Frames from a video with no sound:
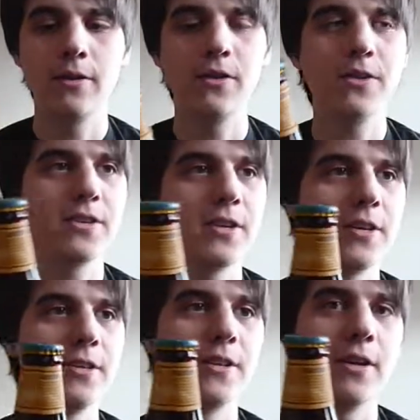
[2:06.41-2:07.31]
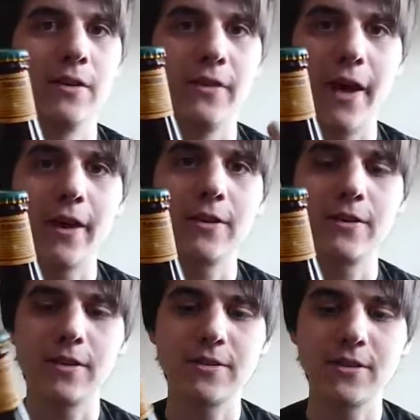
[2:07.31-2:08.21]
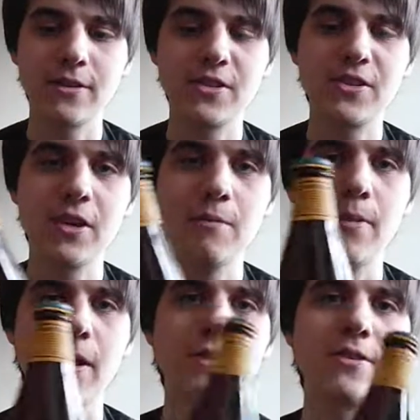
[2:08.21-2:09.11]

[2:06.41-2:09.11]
This is it's a steam beer.